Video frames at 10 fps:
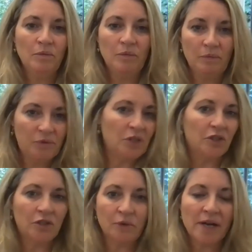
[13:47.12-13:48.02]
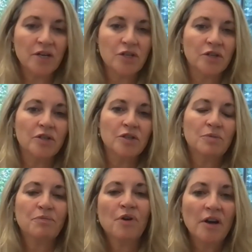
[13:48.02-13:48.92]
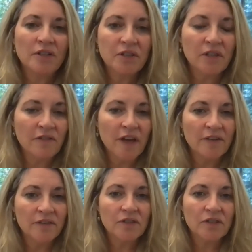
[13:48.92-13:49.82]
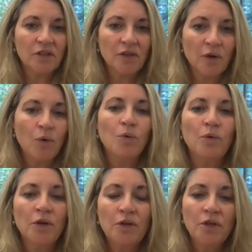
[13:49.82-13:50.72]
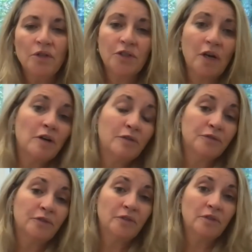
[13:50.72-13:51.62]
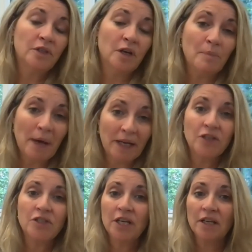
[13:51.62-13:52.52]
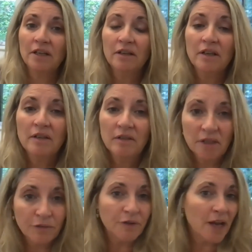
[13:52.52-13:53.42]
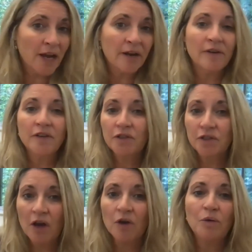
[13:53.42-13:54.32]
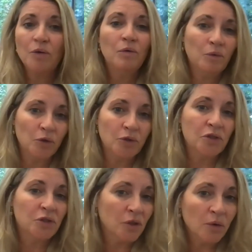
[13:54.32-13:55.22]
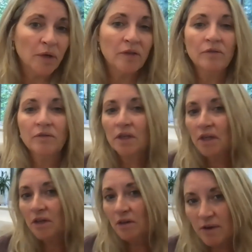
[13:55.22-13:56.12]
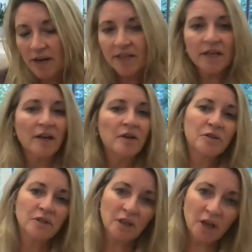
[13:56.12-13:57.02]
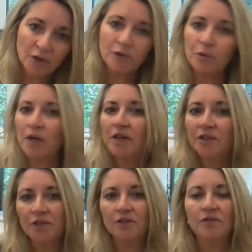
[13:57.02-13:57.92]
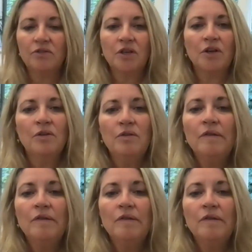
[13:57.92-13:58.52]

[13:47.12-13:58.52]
situations prior to the event, so that all the staff that are managing different areas know what to do, and radios and code words, and so